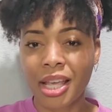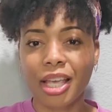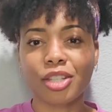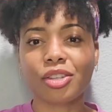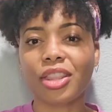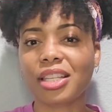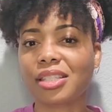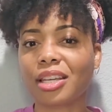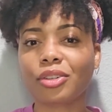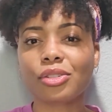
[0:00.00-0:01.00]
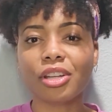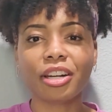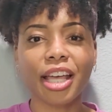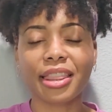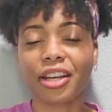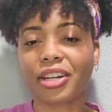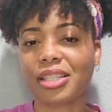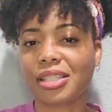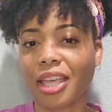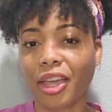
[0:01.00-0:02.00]
And so the signals are not there to
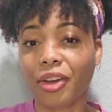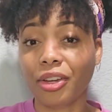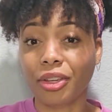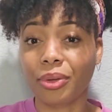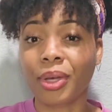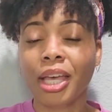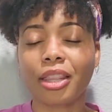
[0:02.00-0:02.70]
scare you.